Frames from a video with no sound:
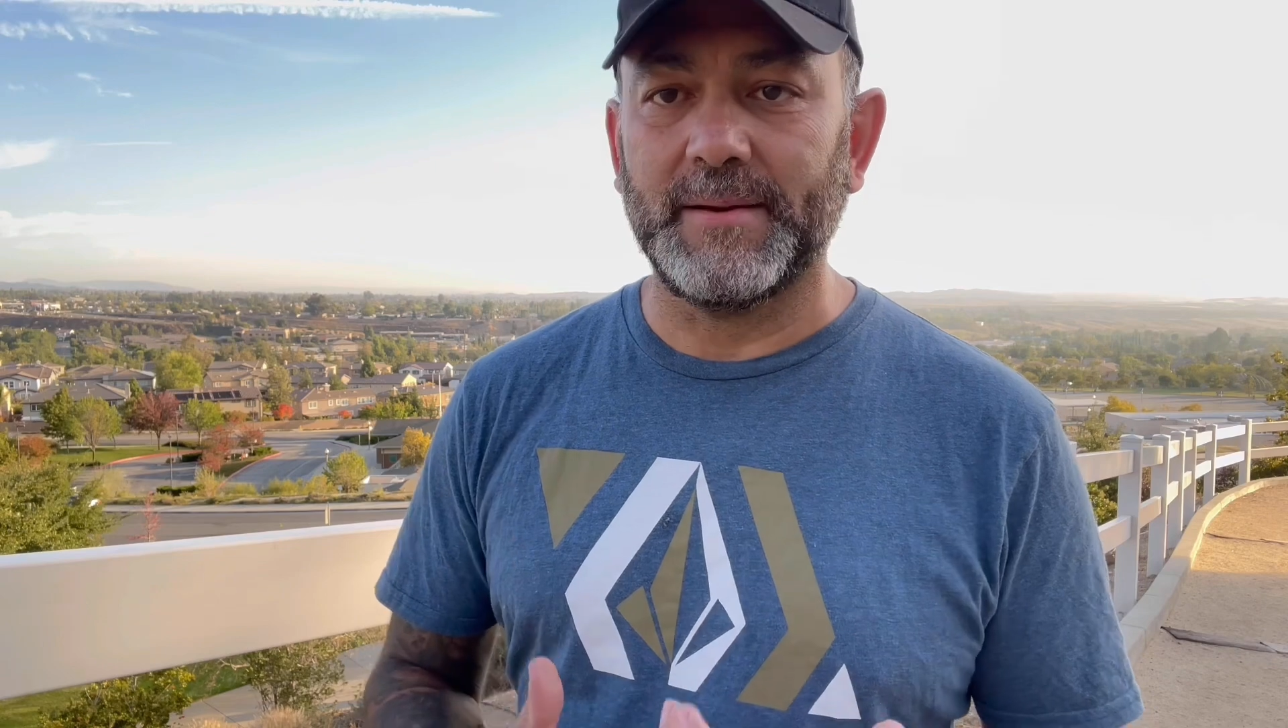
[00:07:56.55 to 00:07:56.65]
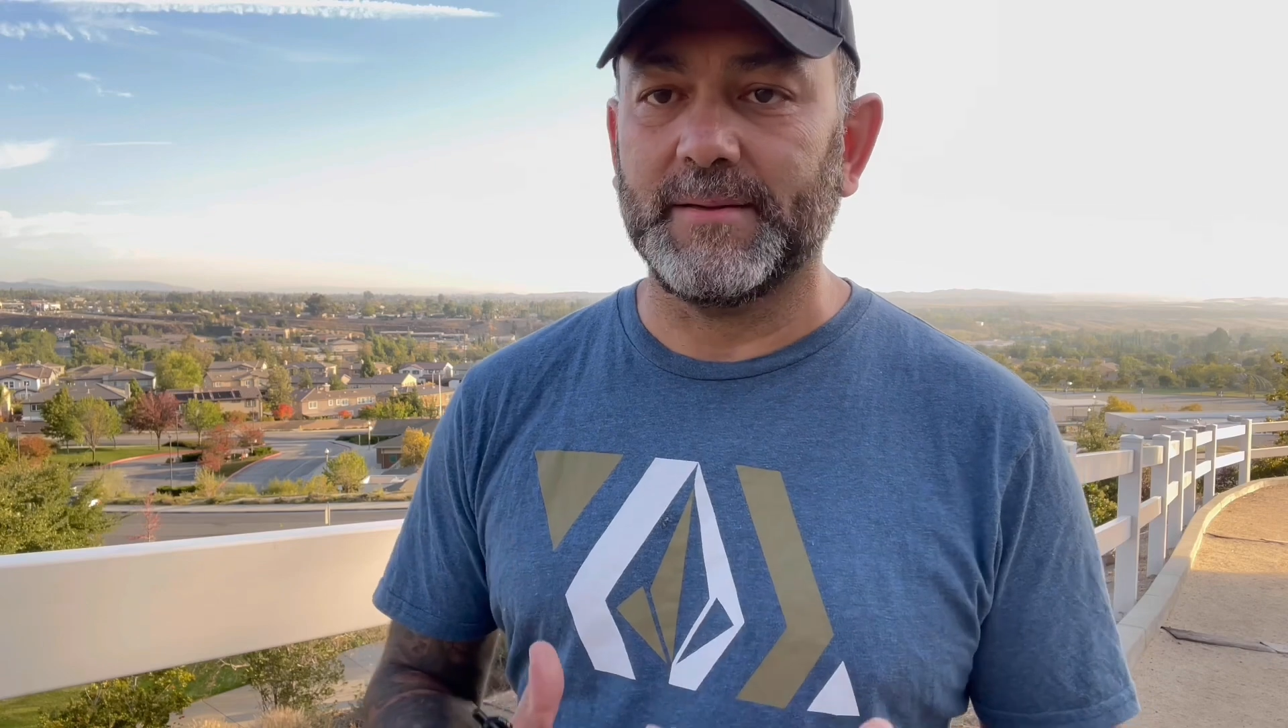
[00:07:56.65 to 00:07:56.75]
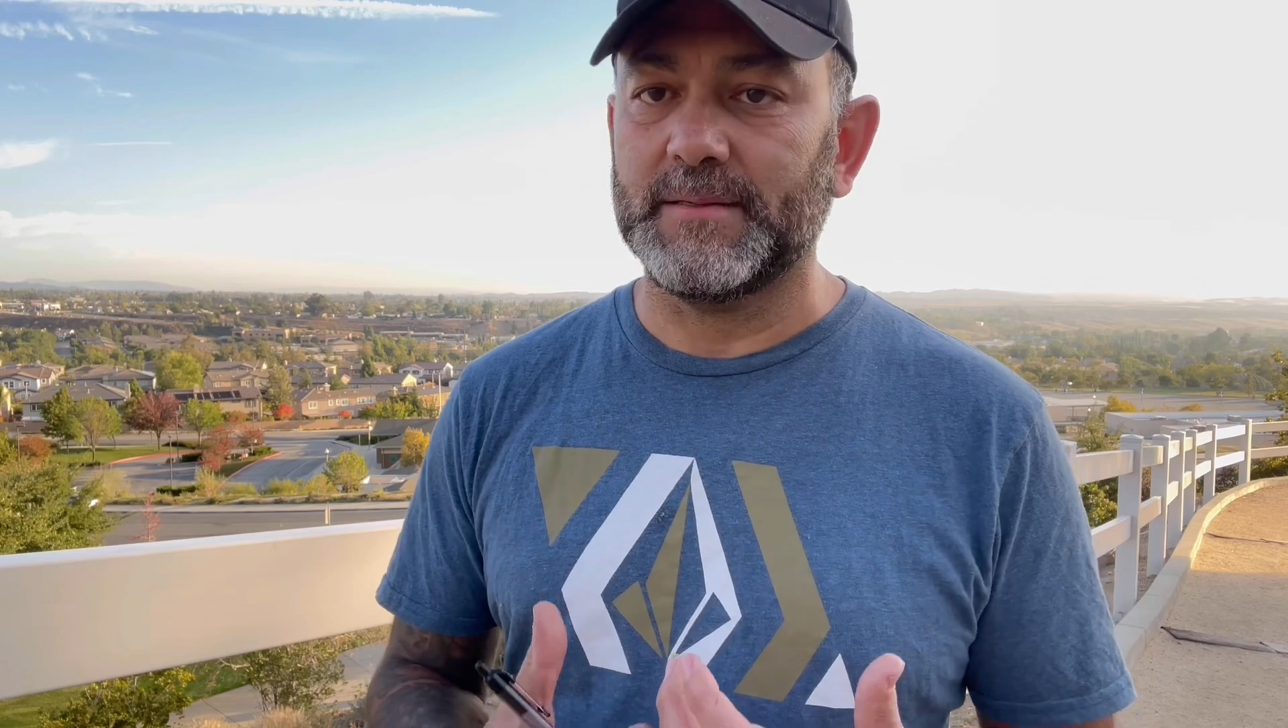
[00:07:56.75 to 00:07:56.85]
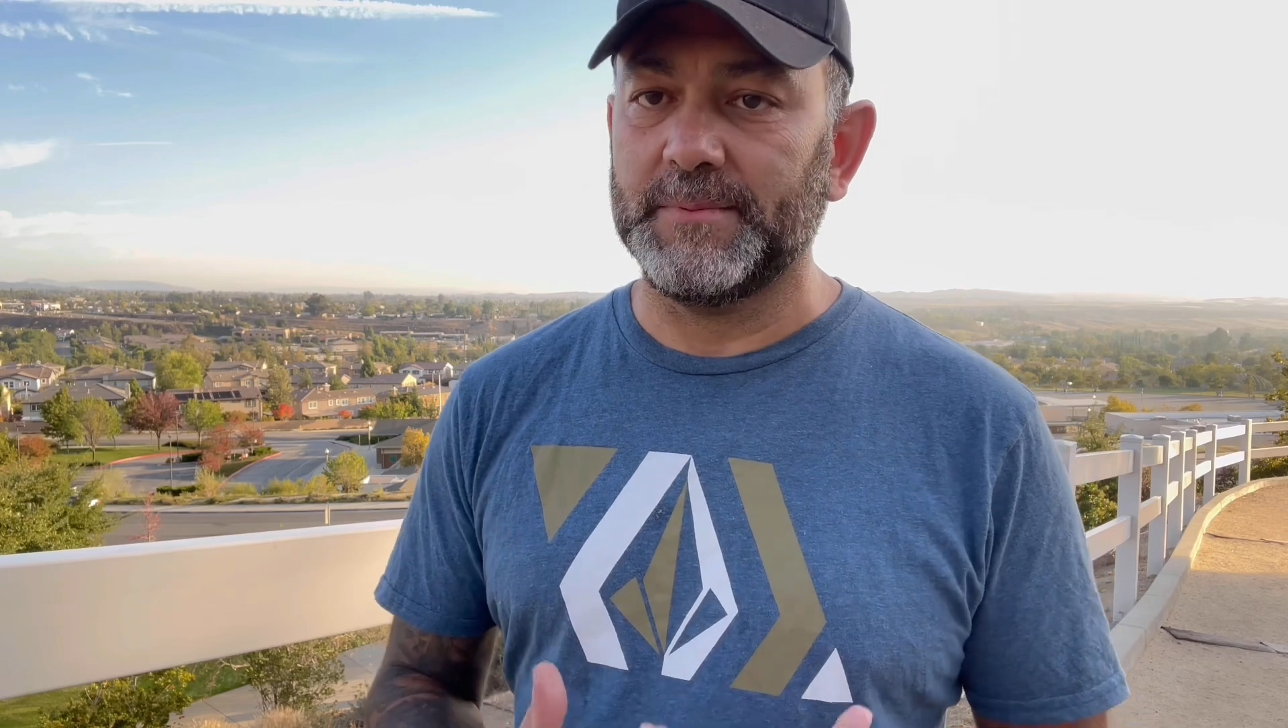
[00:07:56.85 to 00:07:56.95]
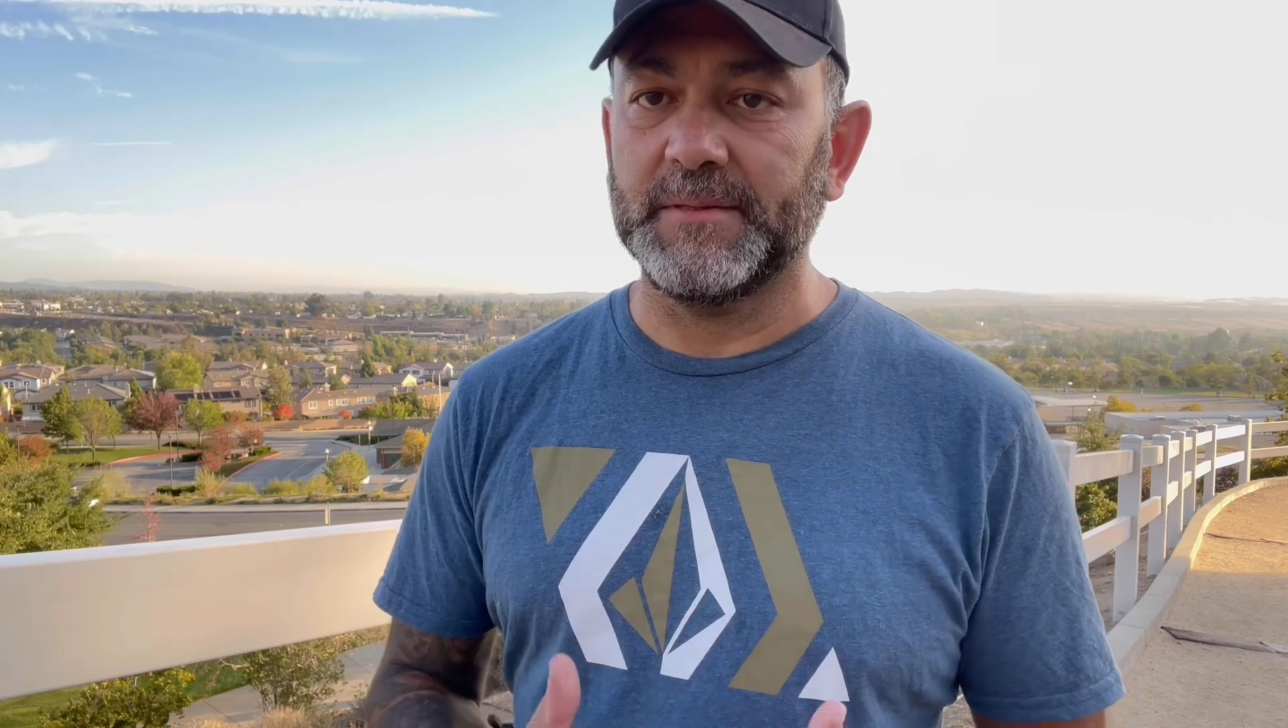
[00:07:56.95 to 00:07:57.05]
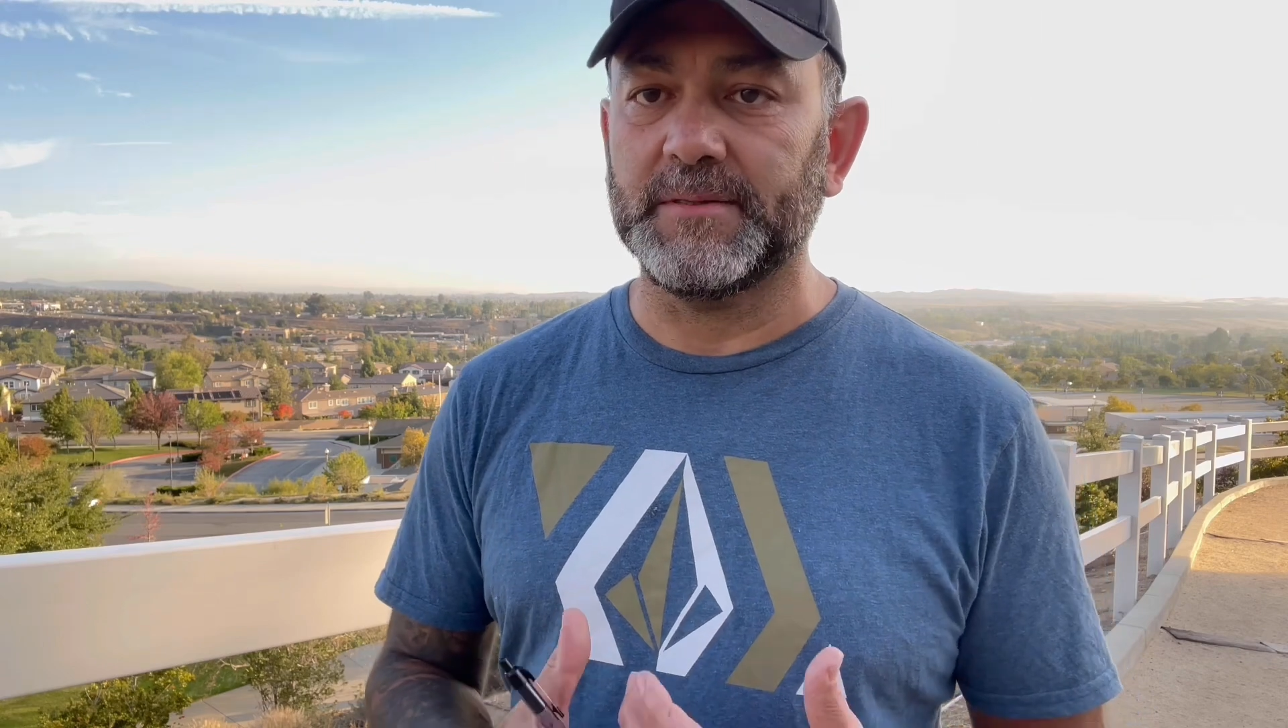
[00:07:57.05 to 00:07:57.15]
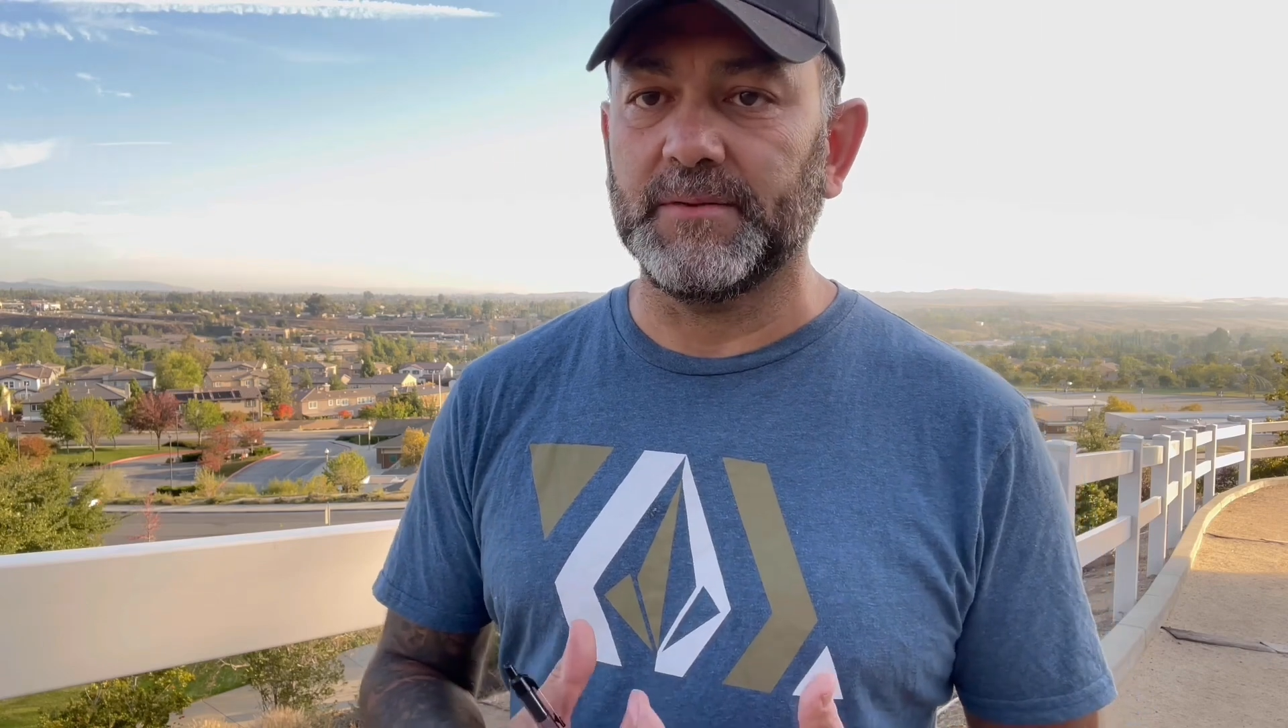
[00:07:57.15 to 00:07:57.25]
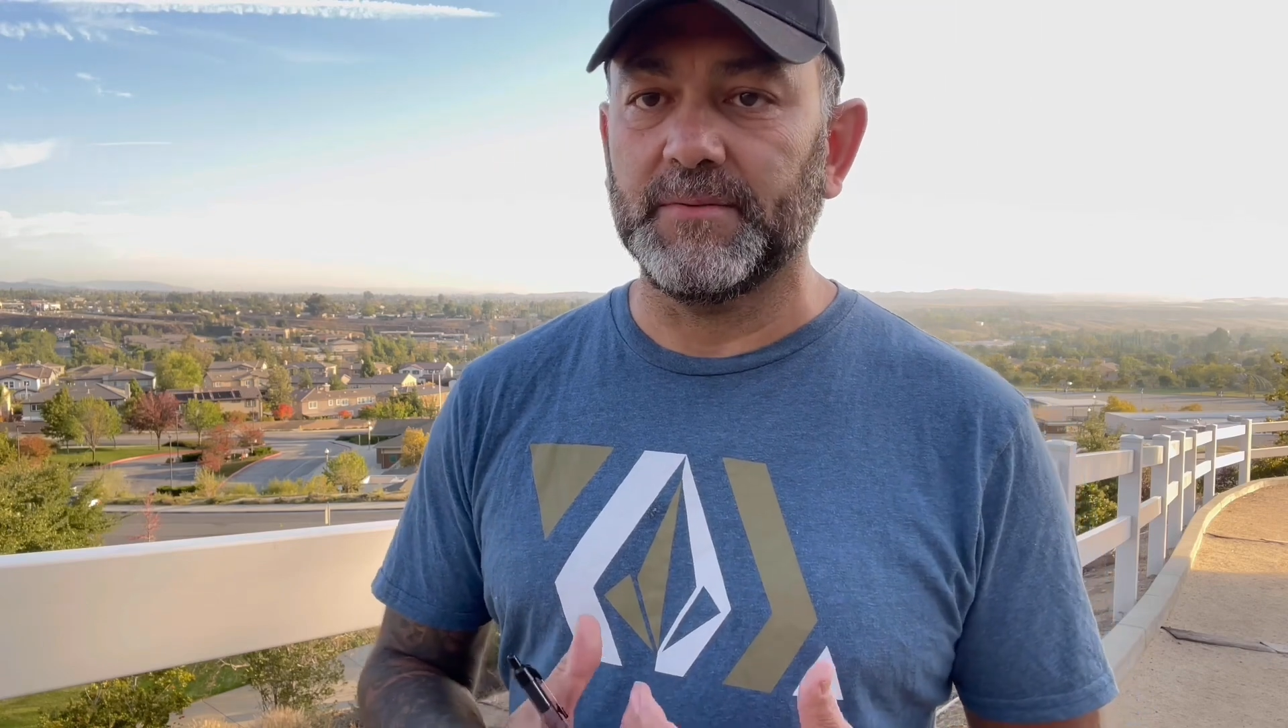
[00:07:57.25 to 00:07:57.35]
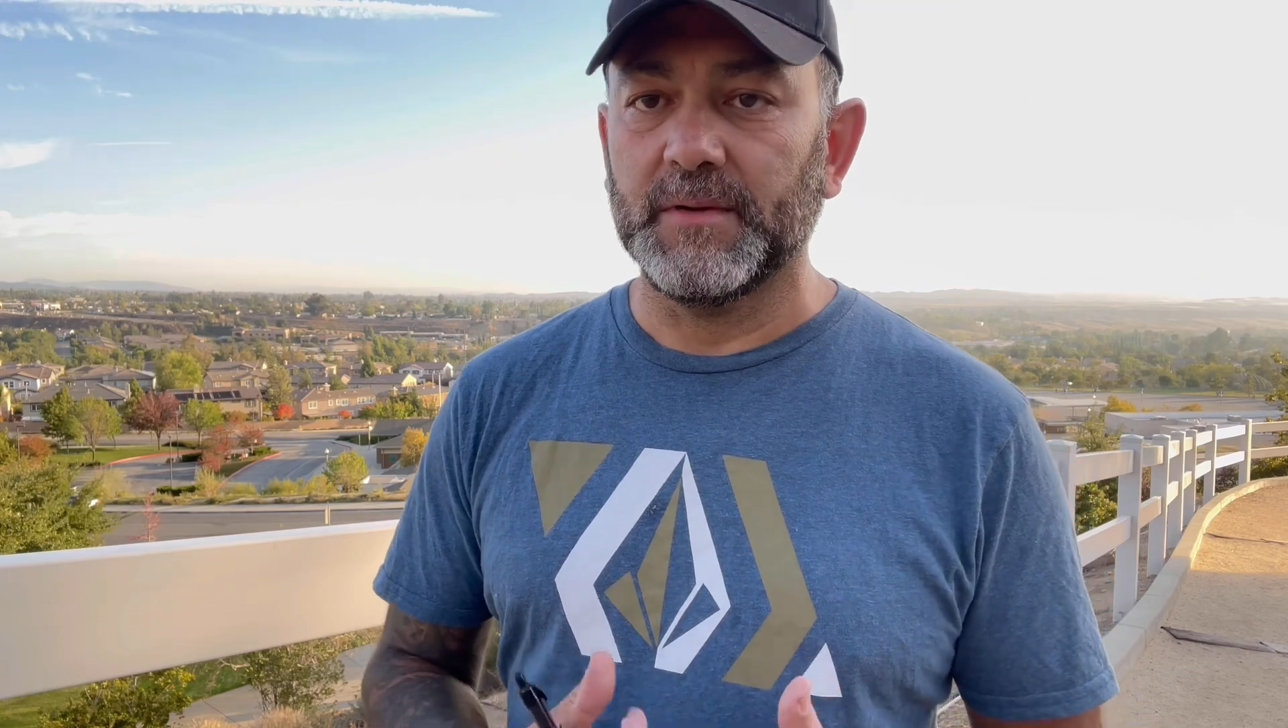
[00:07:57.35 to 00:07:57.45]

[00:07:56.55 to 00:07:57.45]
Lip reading: expensive.